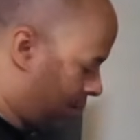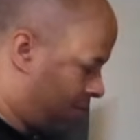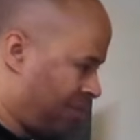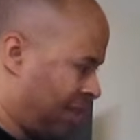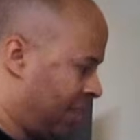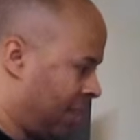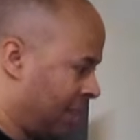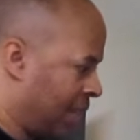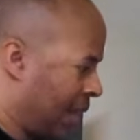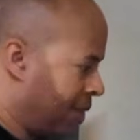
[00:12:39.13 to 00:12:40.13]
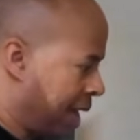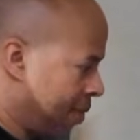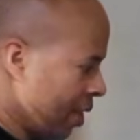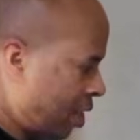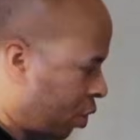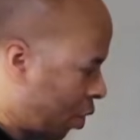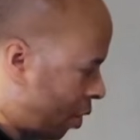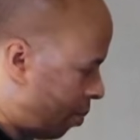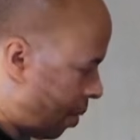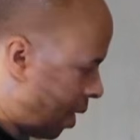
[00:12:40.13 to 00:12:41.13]
this doesn't have to have any thought
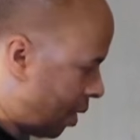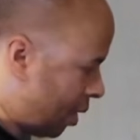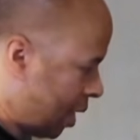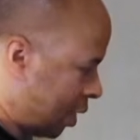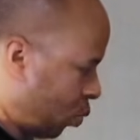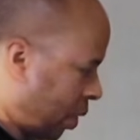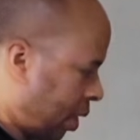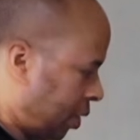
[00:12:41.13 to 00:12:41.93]
about it as well.